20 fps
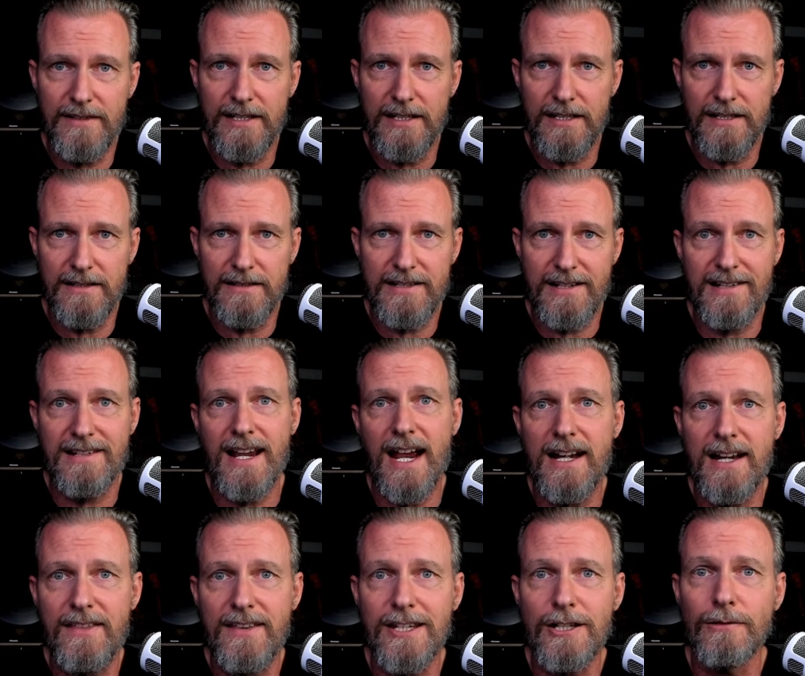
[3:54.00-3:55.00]

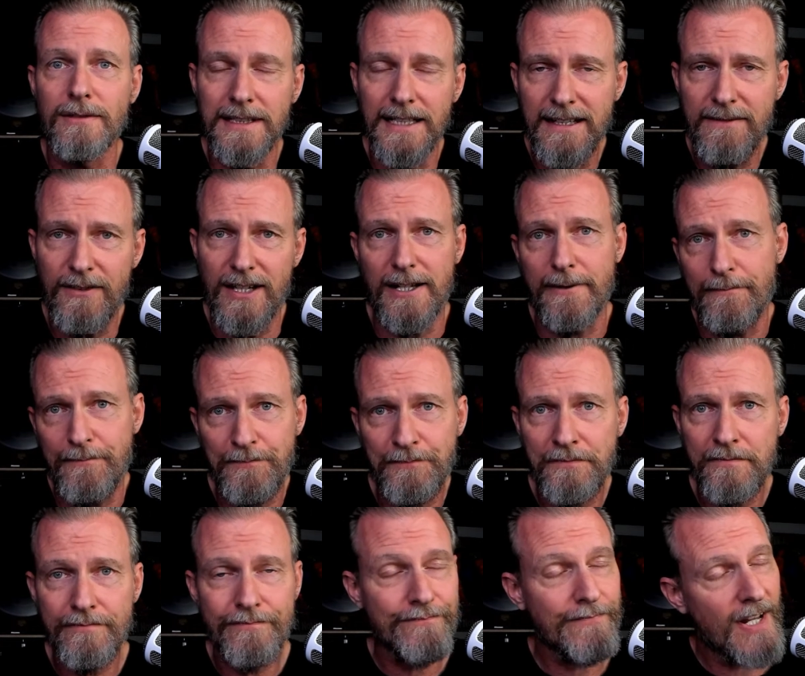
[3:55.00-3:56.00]
society that you live in.
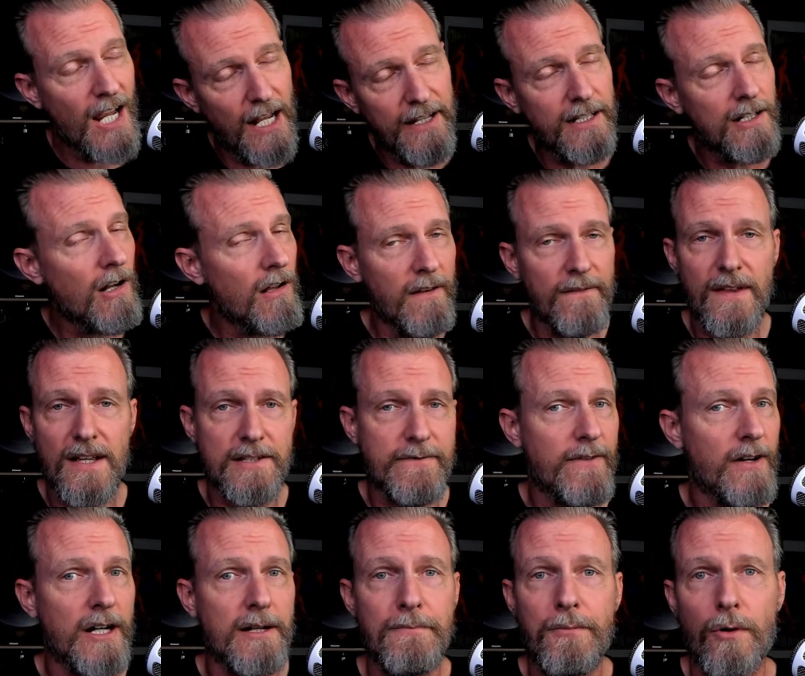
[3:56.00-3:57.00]
I think all of that's
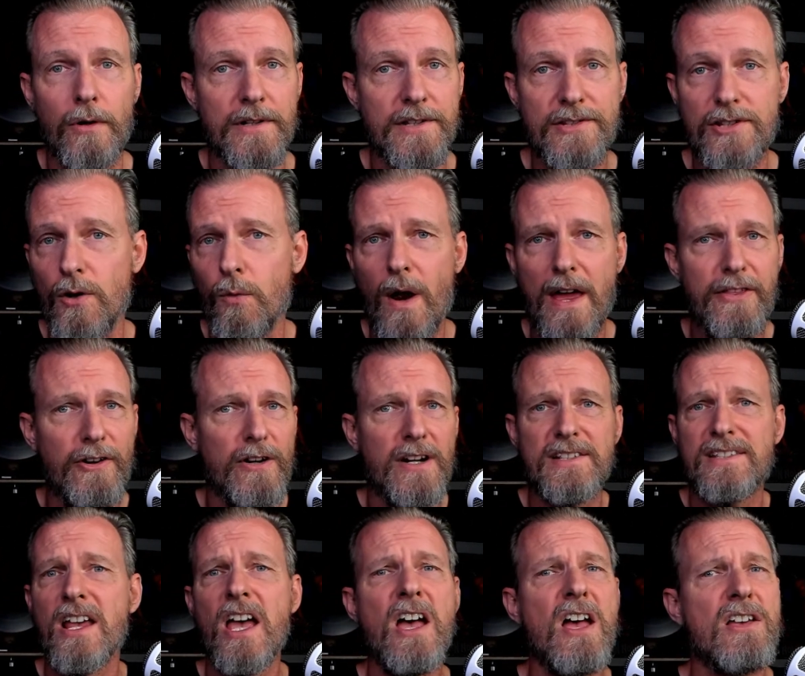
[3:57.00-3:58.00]
very important. So whether
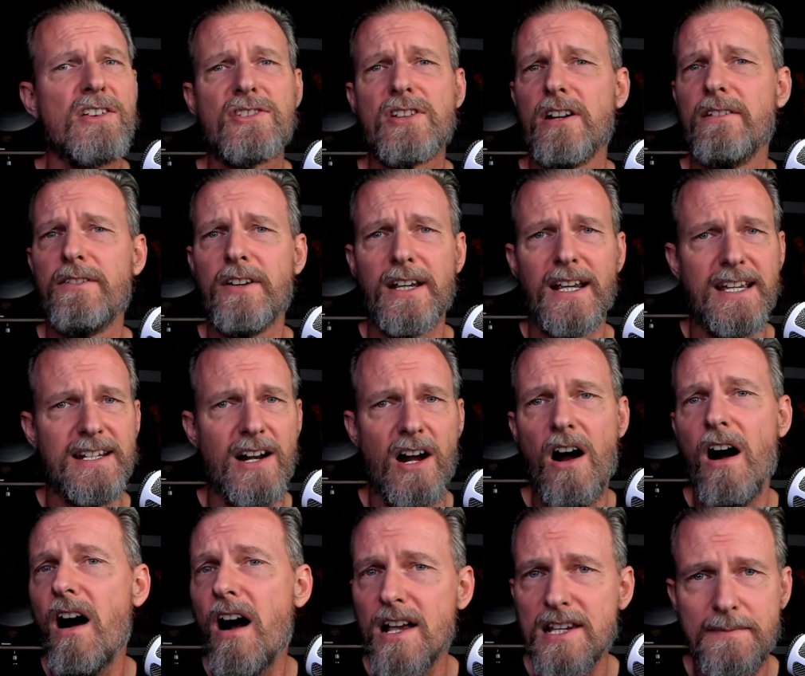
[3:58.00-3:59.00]
it's serving in a
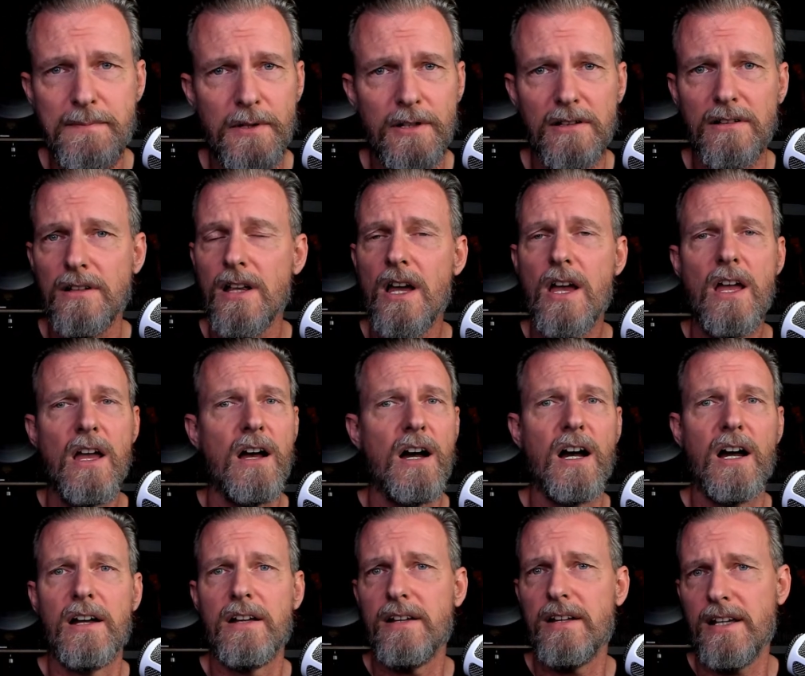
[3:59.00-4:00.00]
hospital,
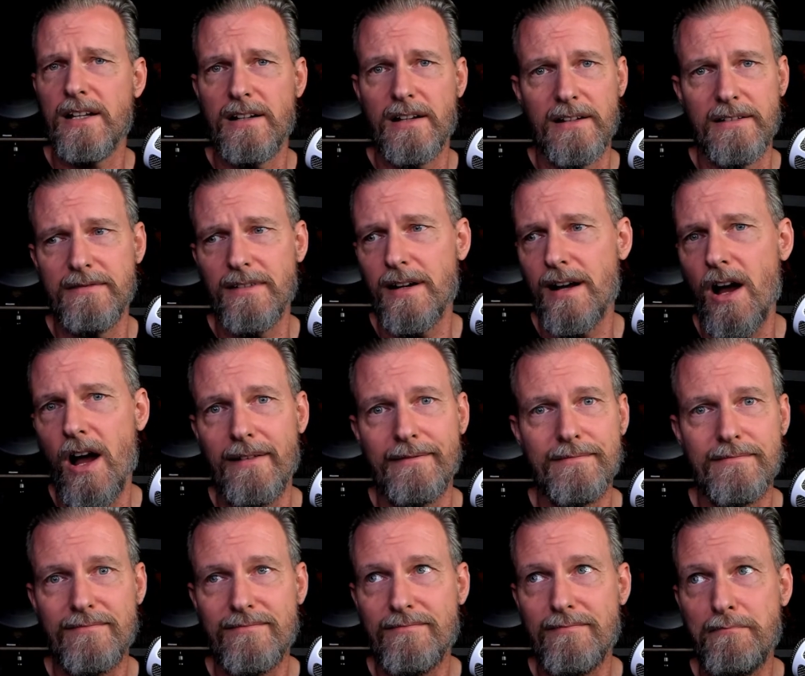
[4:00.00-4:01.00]
in a
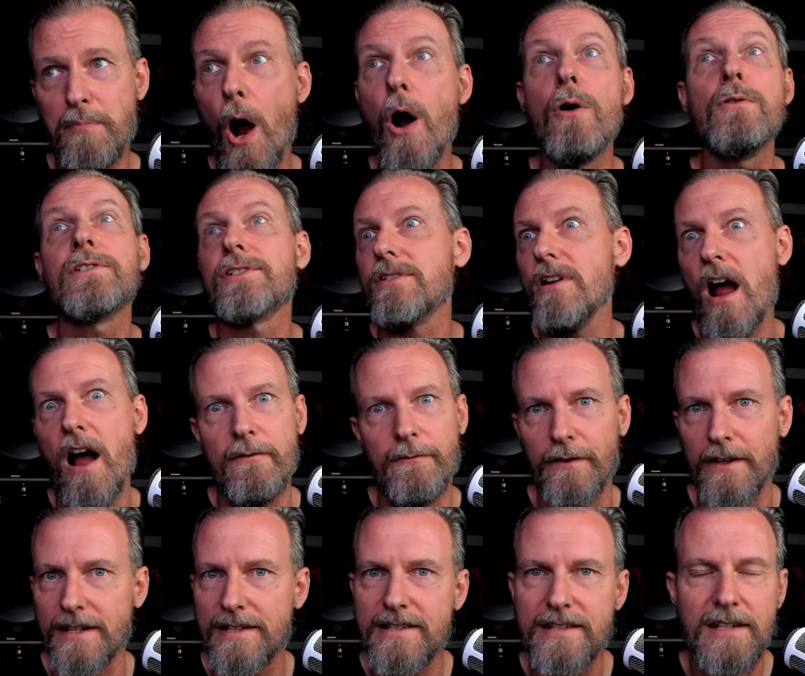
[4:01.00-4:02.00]
post
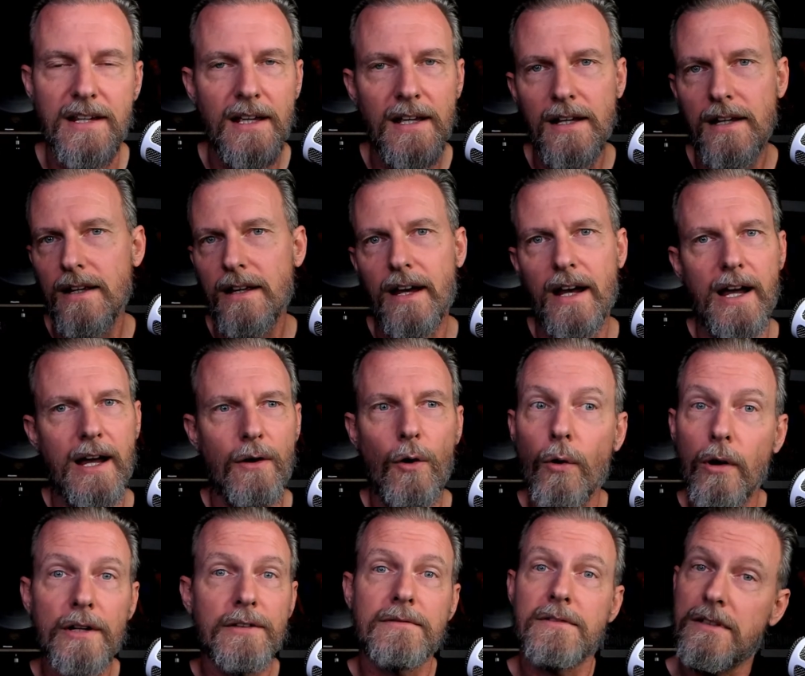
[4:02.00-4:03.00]
office,
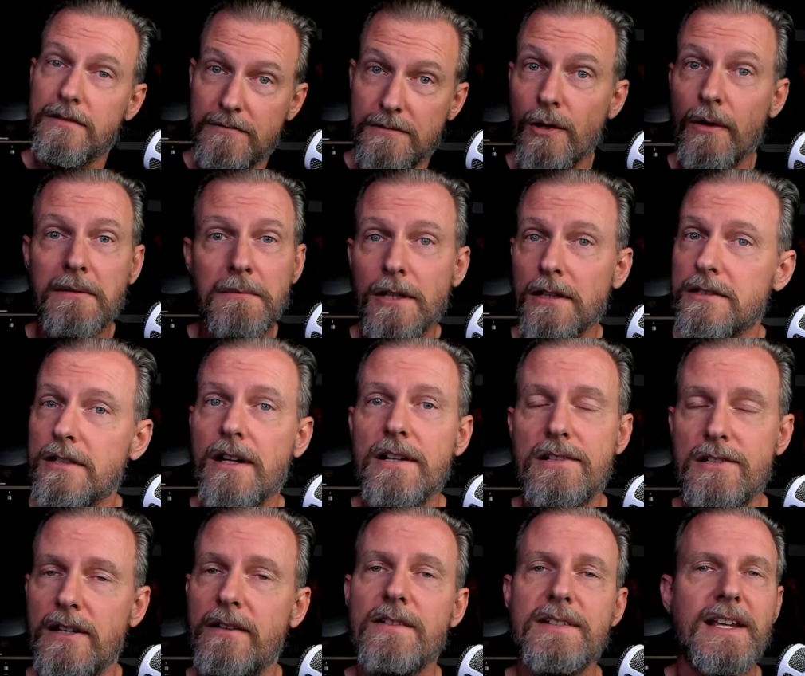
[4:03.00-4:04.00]
or doing military
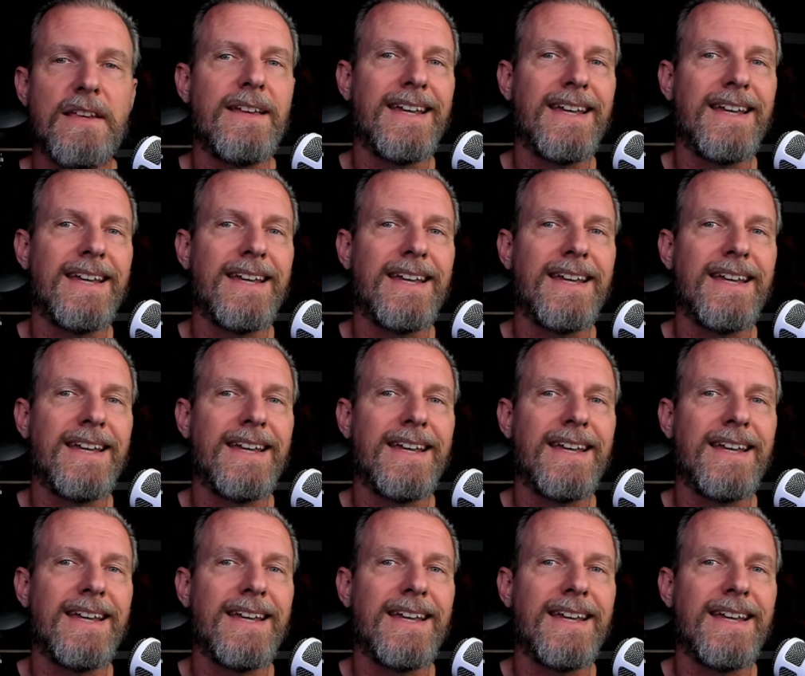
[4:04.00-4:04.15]
service, I think